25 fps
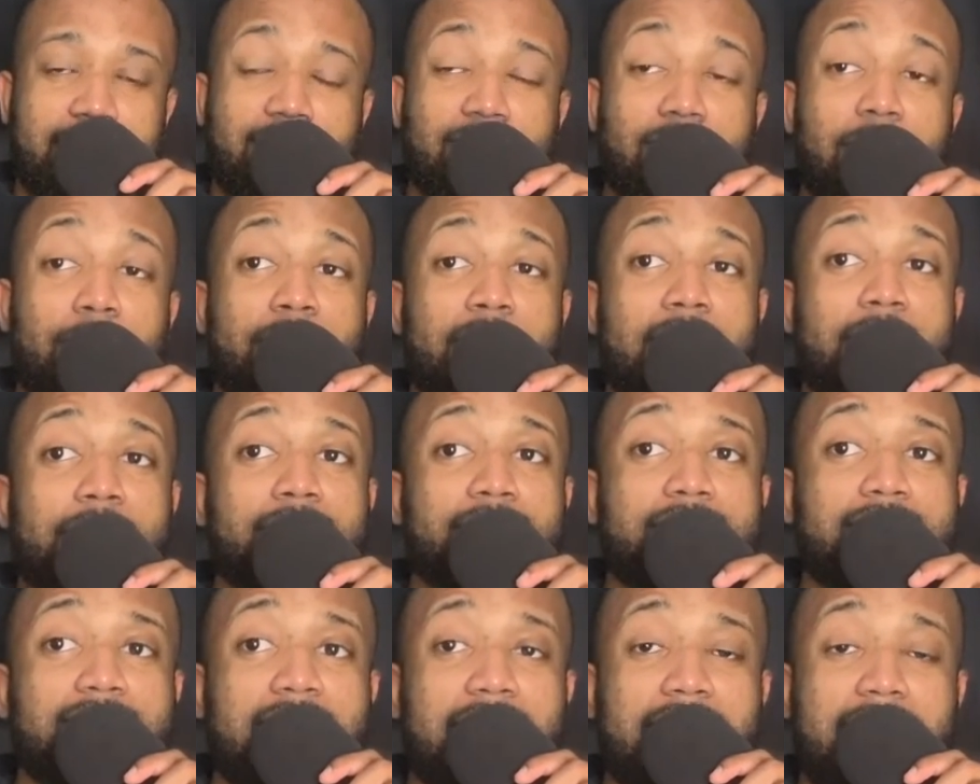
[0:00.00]
Some
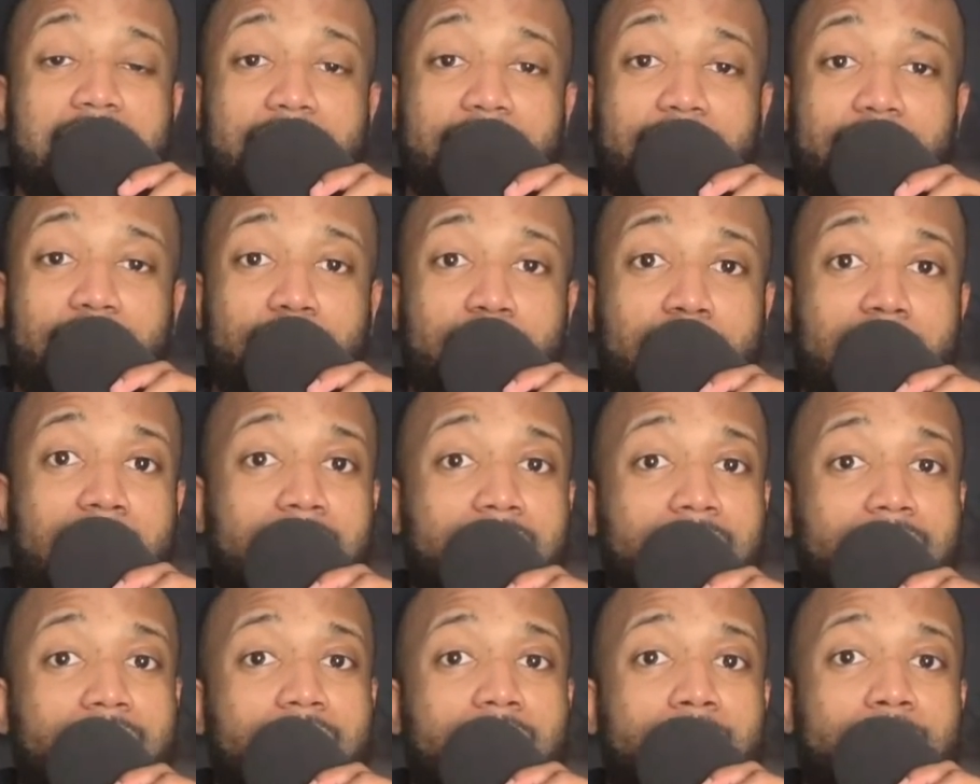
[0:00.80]
people say it
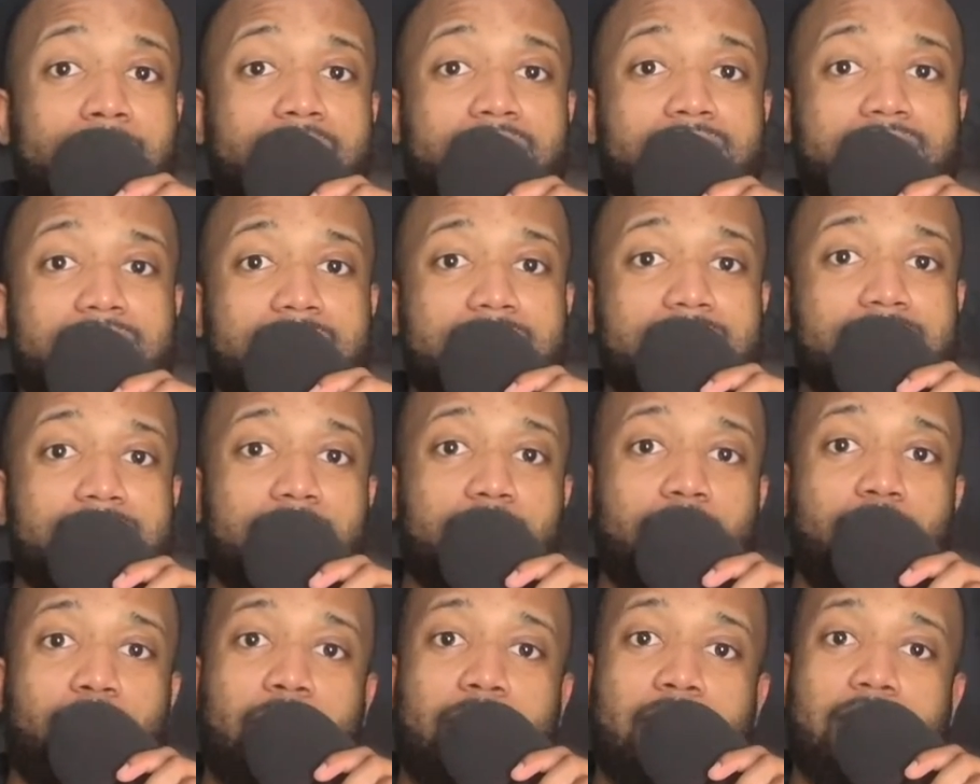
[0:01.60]
via
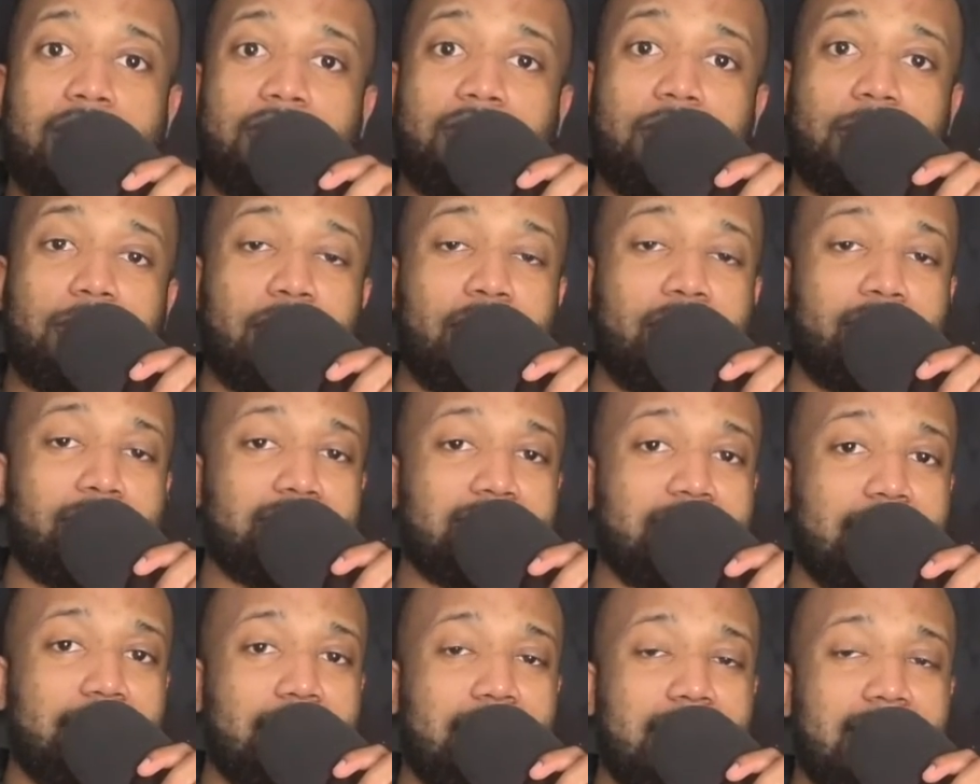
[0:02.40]
commenting in one of the
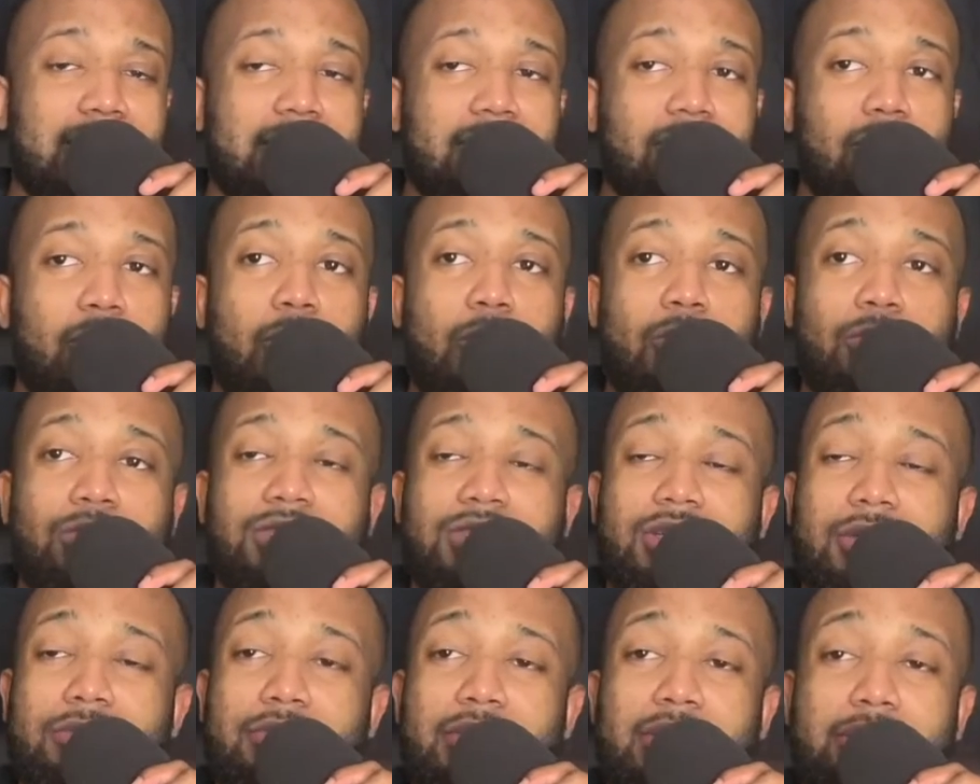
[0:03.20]
posts I make,
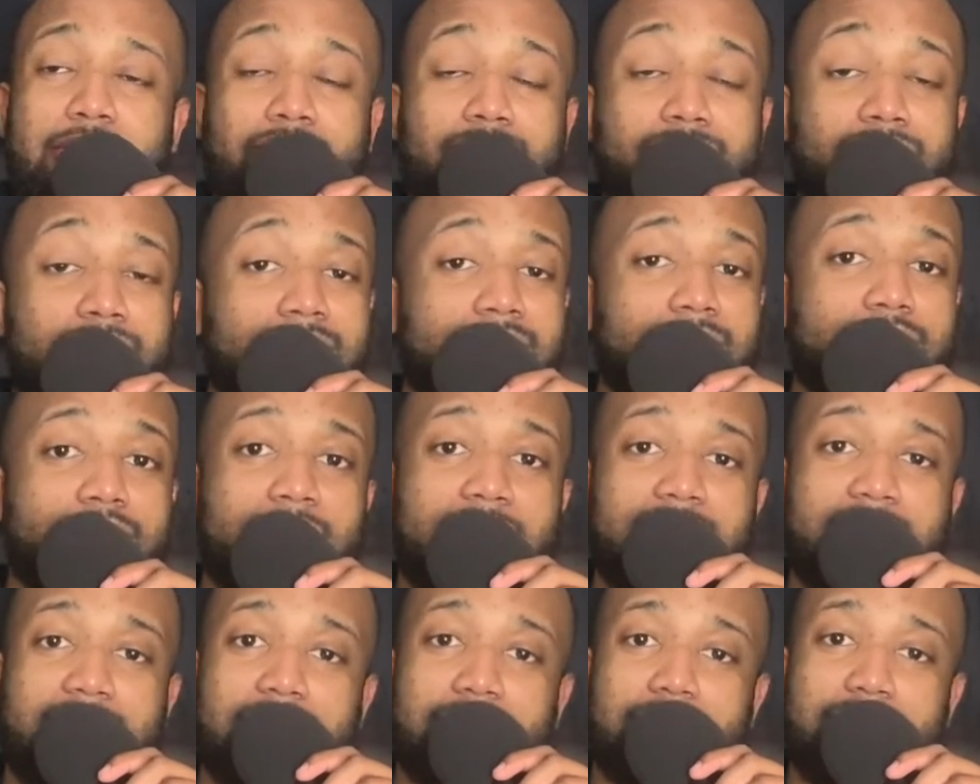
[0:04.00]
or some people
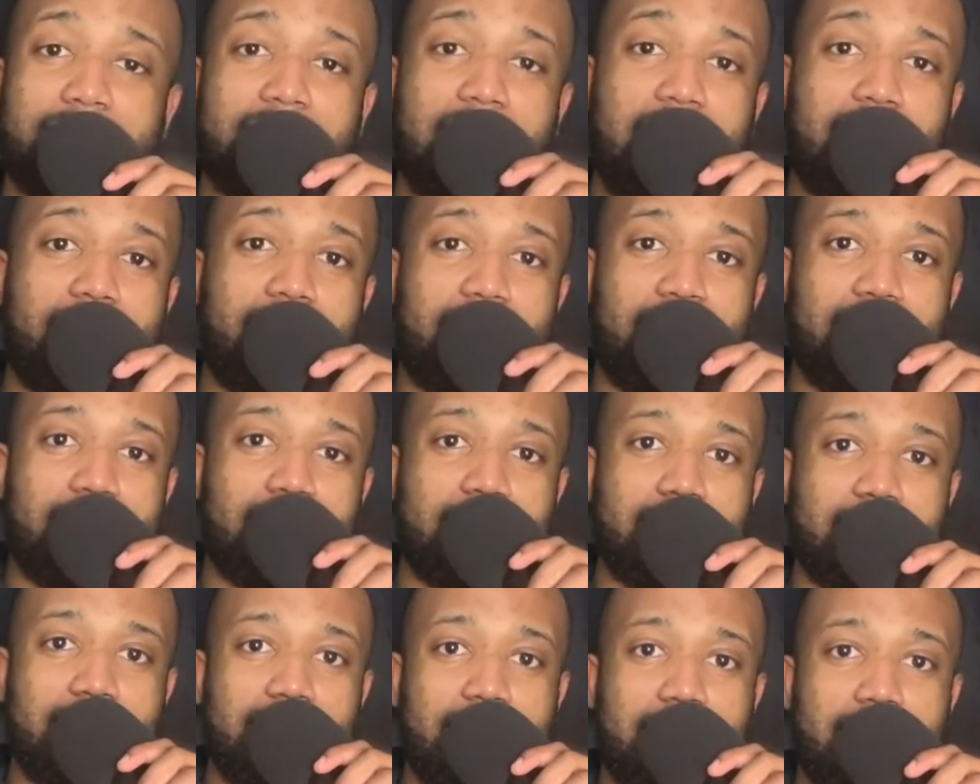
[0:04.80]
message me
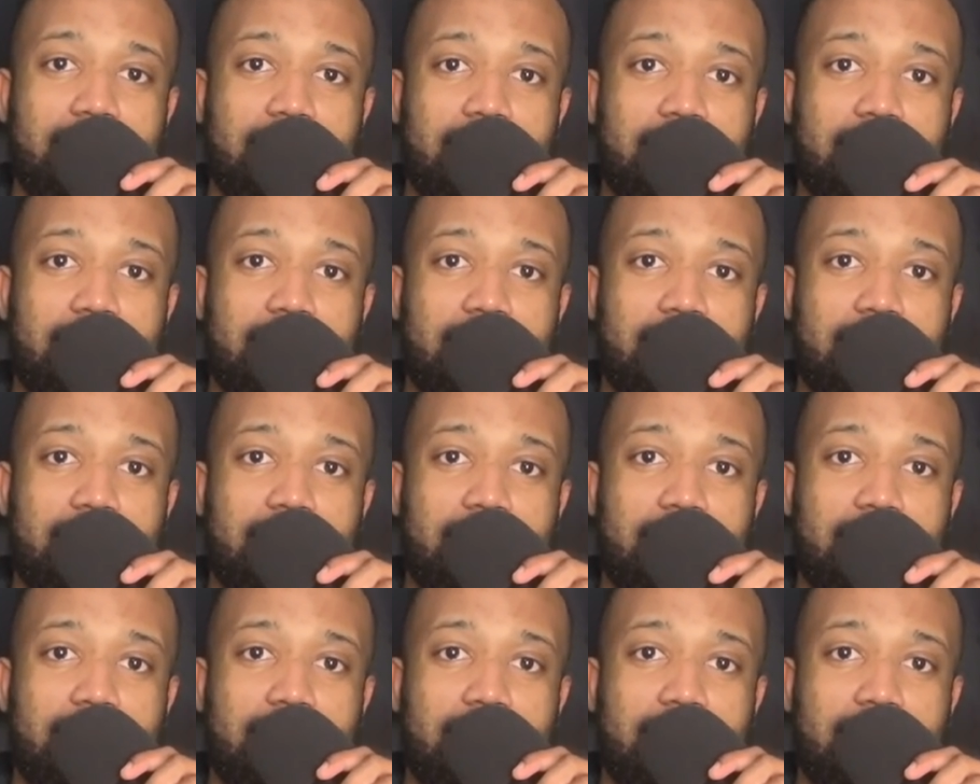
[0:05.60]
directly.